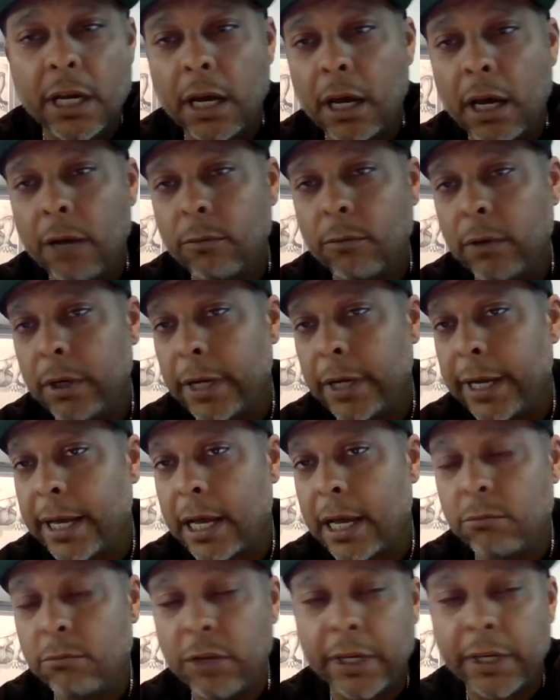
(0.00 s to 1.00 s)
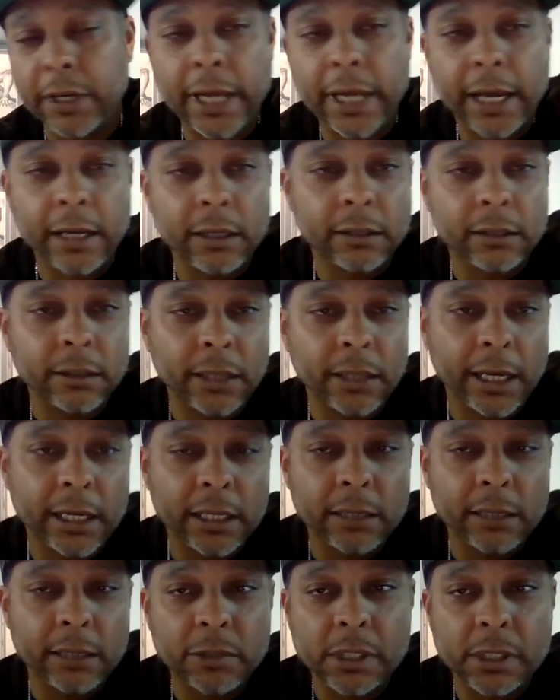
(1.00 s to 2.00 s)
where they got to bring their
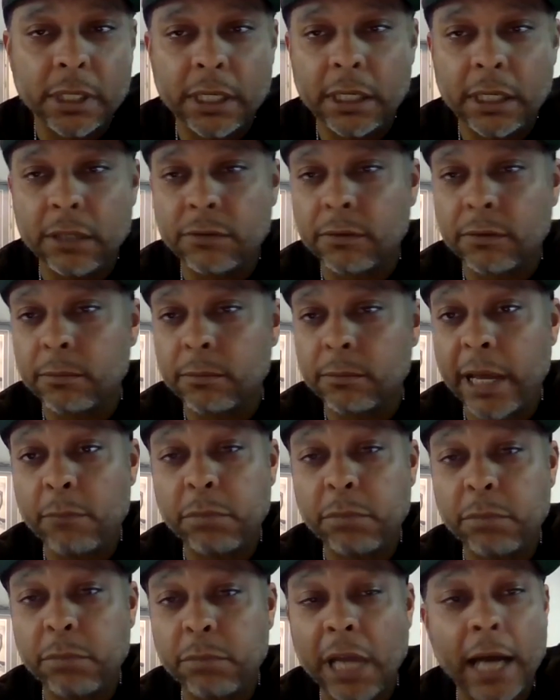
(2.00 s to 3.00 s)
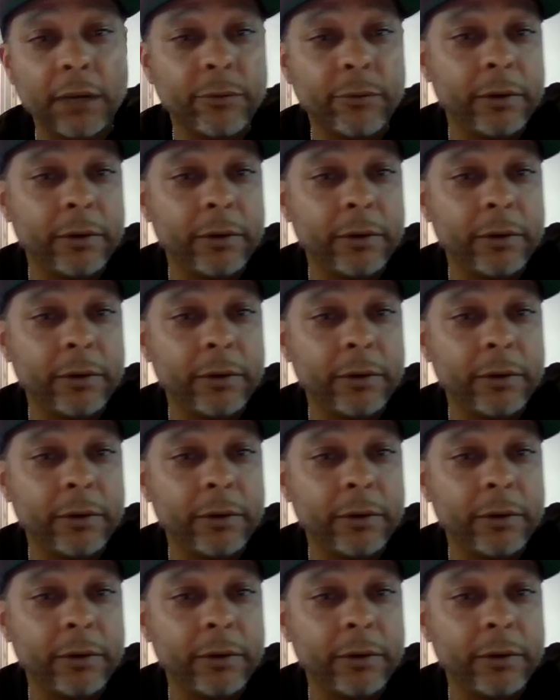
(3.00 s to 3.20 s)
MCs from their block,